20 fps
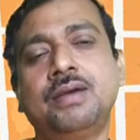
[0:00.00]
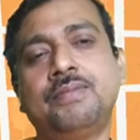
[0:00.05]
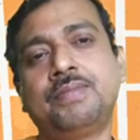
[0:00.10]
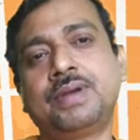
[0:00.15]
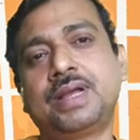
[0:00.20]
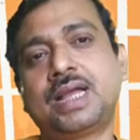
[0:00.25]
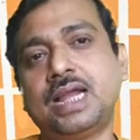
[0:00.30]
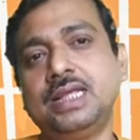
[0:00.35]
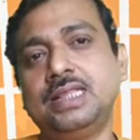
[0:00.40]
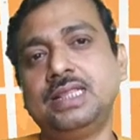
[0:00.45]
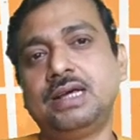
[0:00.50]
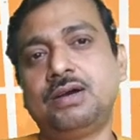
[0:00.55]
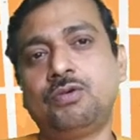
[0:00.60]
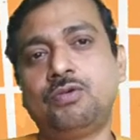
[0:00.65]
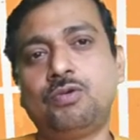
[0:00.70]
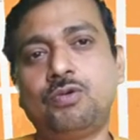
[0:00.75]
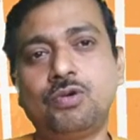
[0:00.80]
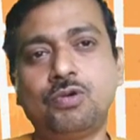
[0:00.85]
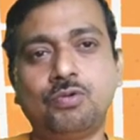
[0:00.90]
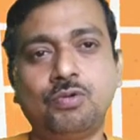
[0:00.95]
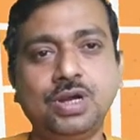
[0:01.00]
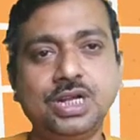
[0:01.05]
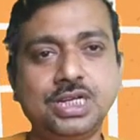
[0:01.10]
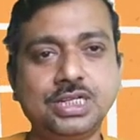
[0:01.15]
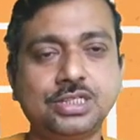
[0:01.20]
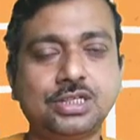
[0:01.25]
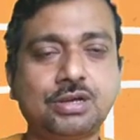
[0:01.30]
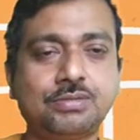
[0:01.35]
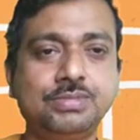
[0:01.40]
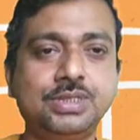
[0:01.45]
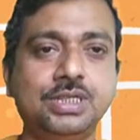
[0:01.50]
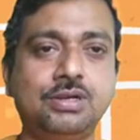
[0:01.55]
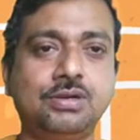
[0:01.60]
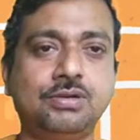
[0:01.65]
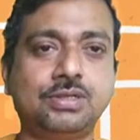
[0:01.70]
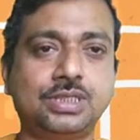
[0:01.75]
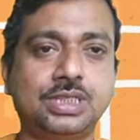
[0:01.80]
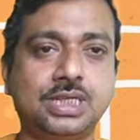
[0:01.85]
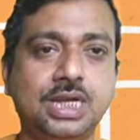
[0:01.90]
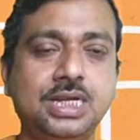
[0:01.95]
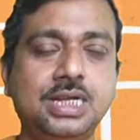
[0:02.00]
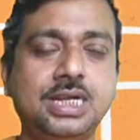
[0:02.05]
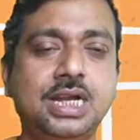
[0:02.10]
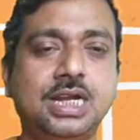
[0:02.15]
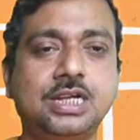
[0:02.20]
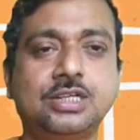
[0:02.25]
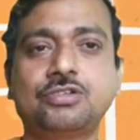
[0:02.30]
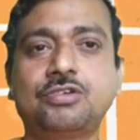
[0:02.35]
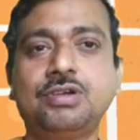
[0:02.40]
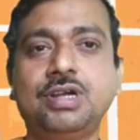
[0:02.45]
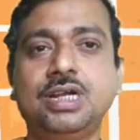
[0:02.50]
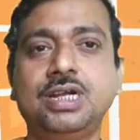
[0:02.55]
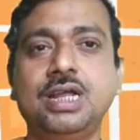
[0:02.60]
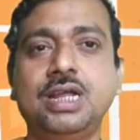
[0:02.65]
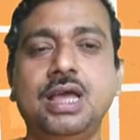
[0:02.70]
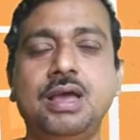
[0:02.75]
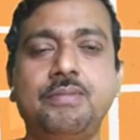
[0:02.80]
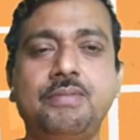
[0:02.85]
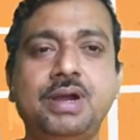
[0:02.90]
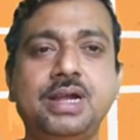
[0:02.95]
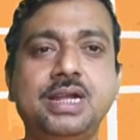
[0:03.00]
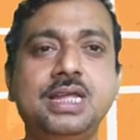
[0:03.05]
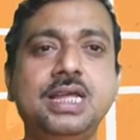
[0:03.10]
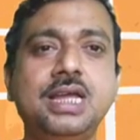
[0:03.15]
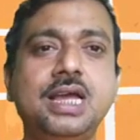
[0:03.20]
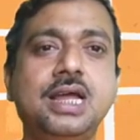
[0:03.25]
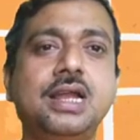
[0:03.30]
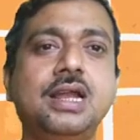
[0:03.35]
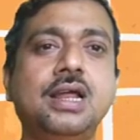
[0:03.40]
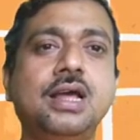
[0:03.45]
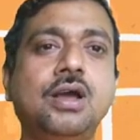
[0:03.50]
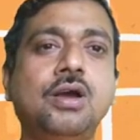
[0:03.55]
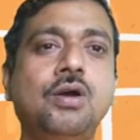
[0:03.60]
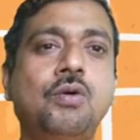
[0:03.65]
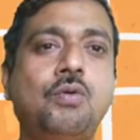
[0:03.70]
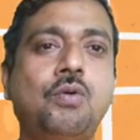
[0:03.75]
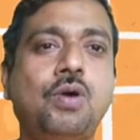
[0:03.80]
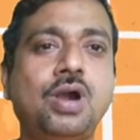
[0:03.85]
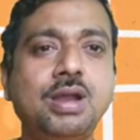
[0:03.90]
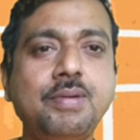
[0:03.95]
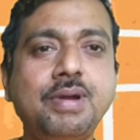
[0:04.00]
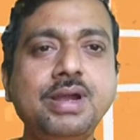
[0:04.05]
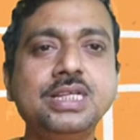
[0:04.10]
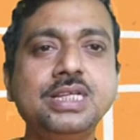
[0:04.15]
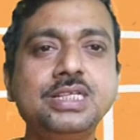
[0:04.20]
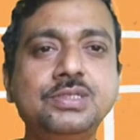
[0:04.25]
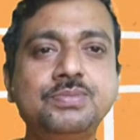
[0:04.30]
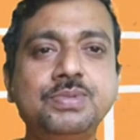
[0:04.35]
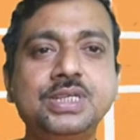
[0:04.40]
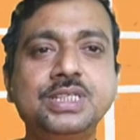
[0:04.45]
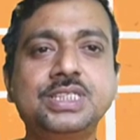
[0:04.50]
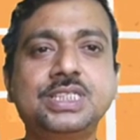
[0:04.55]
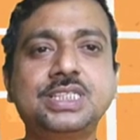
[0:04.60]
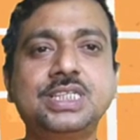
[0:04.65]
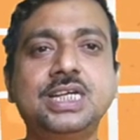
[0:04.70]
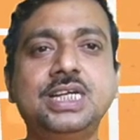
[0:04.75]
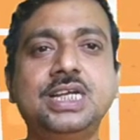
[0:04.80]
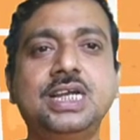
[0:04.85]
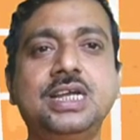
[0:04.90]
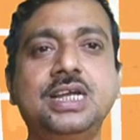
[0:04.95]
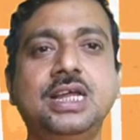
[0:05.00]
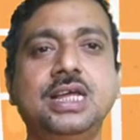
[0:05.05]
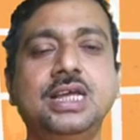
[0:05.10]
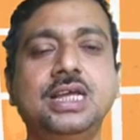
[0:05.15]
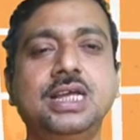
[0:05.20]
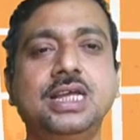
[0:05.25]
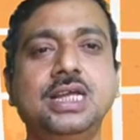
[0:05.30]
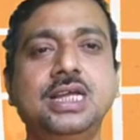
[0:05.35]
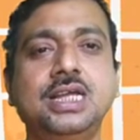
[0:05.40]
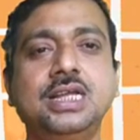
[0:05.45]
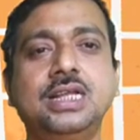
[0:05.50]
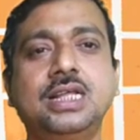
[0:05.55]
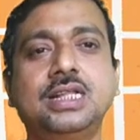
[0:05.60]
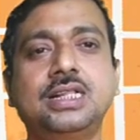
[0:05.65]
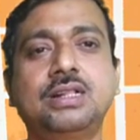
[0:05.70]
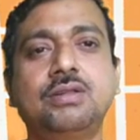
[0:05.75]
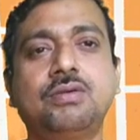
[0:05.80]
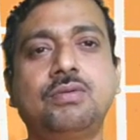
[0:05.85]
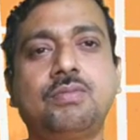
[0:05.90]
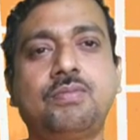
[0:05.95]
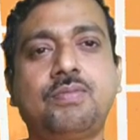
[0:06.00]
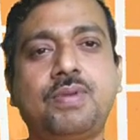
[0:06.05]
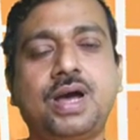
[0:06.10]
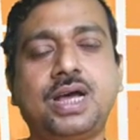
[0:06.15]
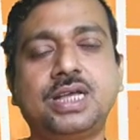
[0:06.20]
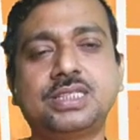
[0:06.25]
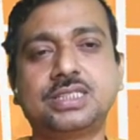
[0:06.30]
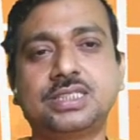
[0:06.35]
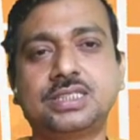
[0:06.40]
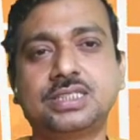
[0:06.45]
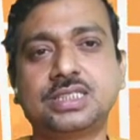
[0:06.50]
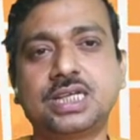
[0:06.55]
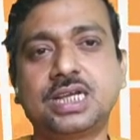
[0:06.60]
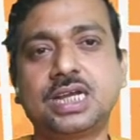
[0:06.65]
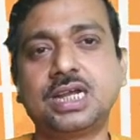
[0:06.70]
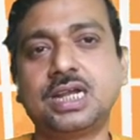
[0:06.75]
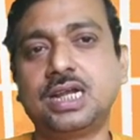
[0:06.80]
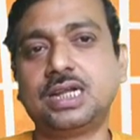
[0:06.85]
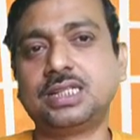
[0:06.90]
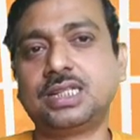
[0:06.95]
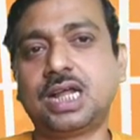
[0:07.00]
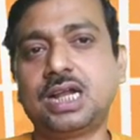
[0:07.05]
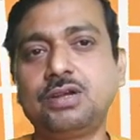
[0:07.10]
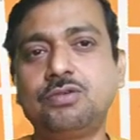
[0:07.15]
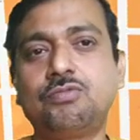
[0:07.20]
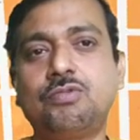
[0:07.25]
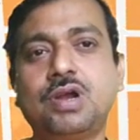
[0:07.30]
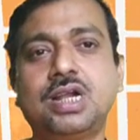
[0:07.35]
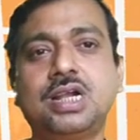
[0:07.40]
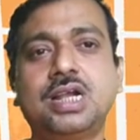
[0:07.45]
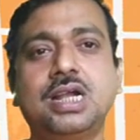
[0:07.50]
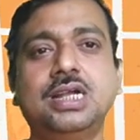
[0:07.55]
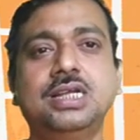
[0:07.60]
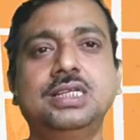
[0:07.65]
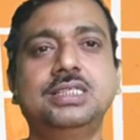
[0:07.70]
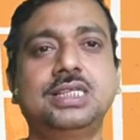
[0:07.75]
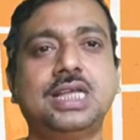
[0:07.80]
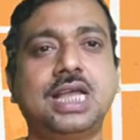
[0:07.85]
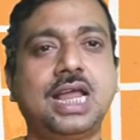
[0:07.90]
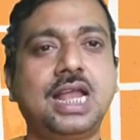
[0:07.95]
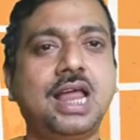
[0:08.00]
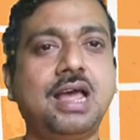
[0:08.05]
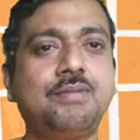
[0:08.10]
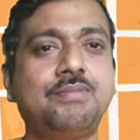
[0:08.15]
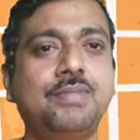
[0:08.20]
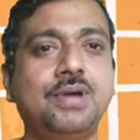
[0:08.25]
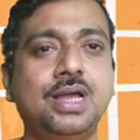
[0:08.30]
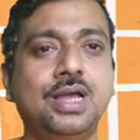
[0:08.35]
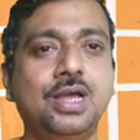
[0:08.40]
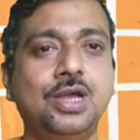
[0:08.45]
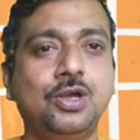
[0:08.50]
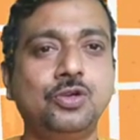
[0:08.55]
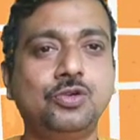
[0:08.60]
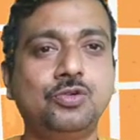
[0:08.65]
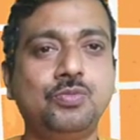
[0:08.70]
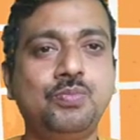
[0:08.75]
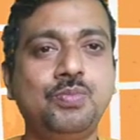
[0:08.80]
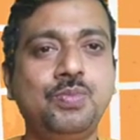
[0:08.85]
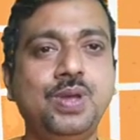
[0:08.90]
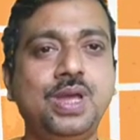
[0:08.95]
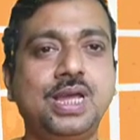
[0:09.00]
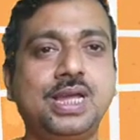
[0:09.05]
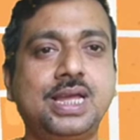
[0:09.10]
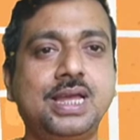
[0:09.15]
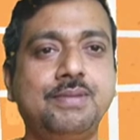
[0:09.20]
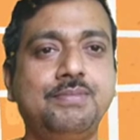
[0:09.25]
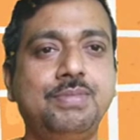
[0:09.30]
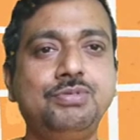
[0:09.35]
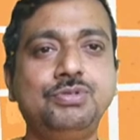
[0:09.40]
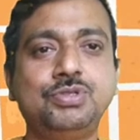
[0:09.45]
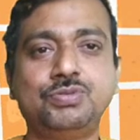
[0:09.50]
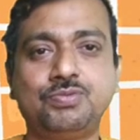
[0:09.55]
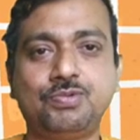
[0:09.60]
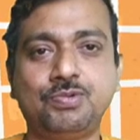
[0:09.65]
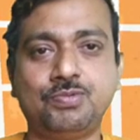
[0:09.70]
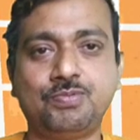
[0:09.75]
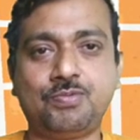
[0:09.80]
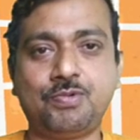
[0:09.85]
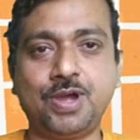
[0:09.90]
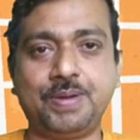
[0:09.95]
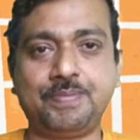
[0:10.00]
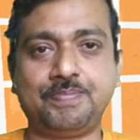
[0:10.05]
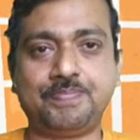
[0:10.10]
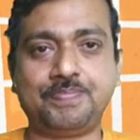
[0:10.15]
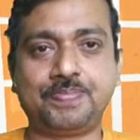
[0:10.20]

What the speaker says: carry the whole weightage of the entire sonnet, but here whatever is being stated in the first, second and third quatrain is enough to make a beautiful poem.